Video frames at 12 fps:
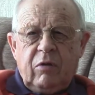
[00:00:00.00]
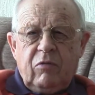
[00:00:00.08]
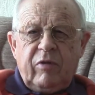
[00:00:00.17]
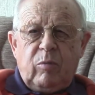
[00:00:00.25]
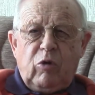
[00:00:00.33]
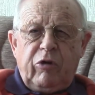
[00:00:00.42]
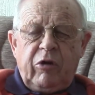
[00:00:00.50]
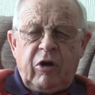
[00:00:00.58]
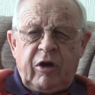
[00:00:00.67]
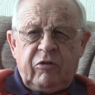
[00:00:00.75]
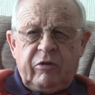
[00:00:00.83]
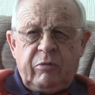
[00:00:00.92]
February
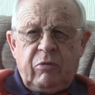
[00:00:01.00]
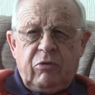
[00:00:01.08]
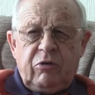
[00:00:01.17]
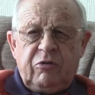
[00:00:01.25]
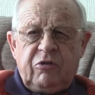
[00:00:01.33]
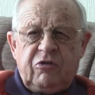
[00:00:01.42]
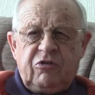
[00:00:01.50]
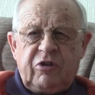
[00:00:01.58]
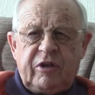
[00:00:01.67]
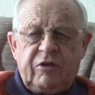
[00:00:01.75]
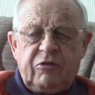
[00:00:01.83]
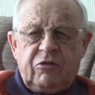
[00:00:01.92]

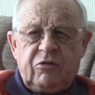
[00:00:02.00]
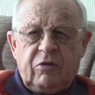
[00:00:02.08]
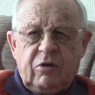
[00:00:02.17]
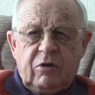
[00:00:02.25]
1936.